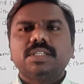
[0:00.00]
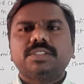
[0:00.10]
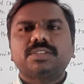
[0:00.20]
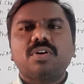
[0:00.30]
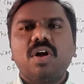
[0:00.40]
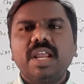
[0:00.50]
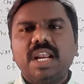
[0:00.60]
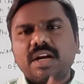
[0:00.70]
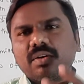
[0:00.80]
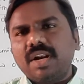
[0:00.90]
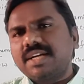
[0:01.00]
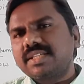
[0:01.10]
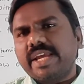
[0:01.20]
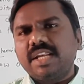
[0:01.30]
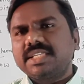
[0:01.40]
Strong
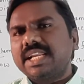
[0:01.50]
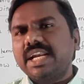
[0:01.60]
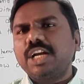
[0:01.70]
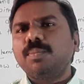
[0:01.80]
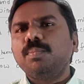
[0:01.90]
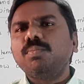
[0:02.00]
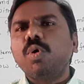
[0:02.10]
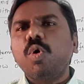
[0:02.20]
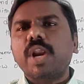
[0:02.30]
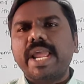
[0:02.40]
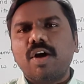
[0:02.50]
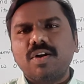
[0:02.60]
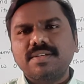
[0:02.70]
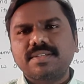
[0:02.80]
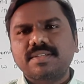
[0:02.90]
electrolytes can generate more
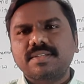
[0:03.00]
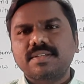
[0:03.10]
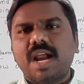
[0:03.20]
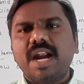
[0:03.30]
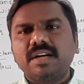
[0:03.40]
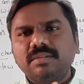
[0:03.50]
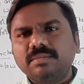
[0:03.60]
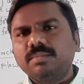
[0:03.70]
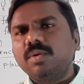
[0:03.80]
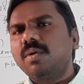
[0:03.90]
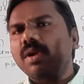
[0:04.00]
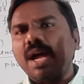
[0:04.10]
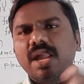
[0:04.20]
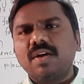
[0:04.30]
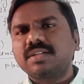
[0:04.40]
ions and more
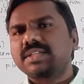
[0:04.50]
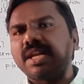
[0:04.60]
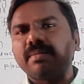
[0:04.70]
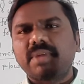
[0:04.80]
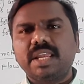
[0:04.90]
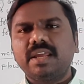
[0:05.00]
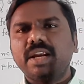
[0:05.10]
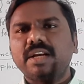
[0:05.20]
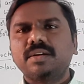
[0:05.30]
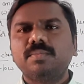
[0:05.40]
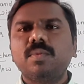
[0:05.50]
ions can migrate,